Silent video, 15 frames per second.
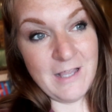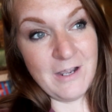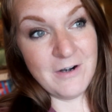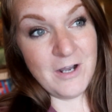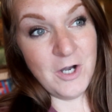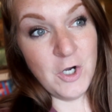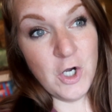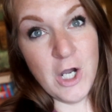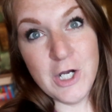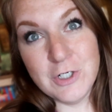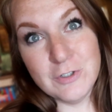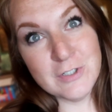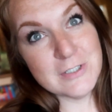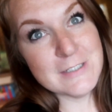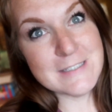out all
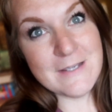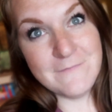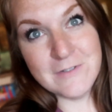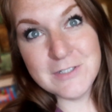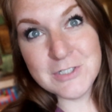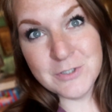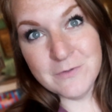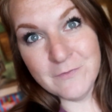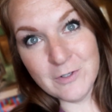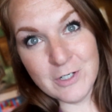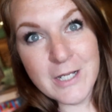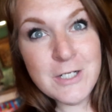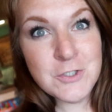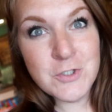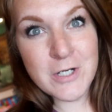172 of their
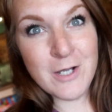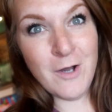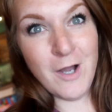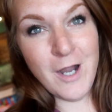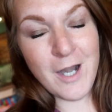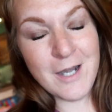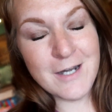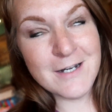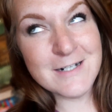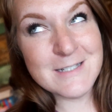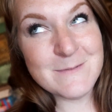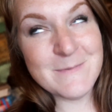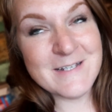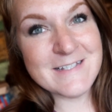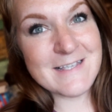entry
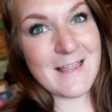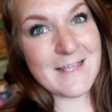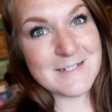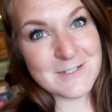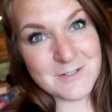cards because I like